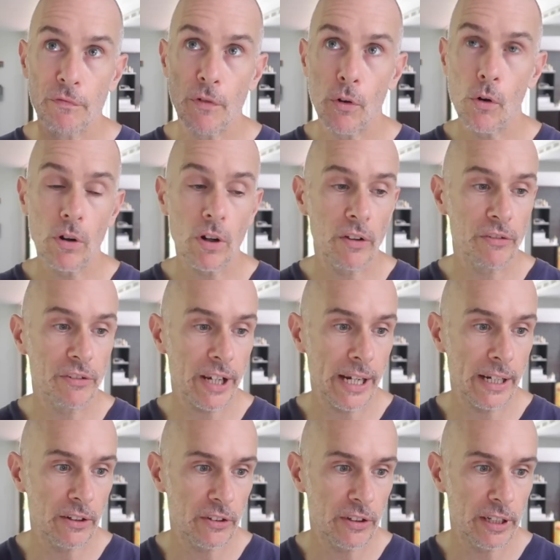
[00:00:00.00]
4
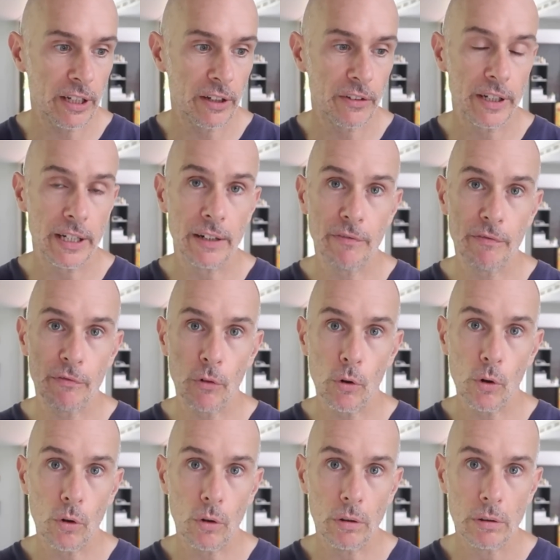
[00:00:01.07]
containers here, the
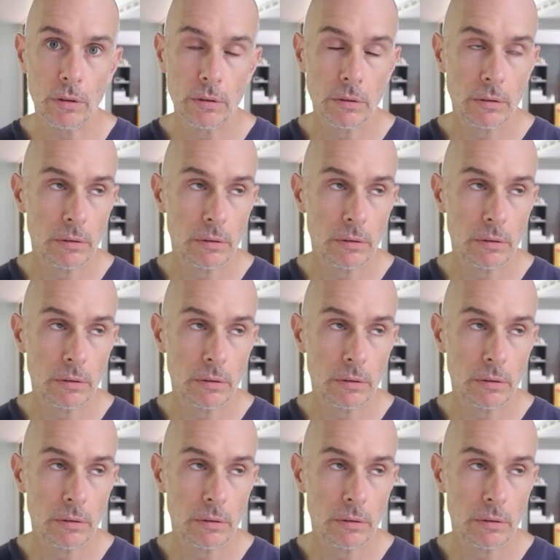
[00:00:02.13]
3